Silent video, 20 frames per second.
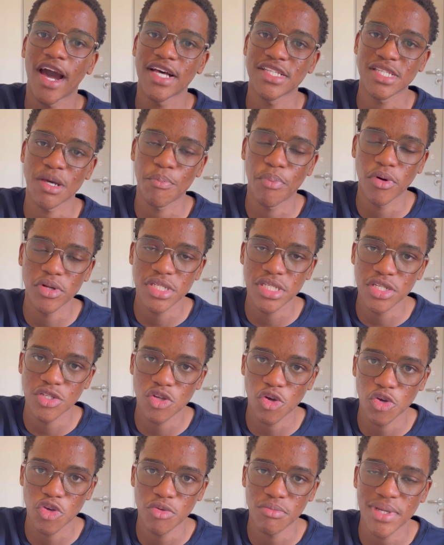are supporting
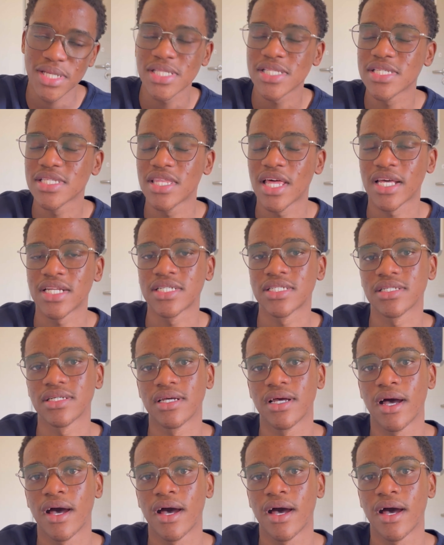documents that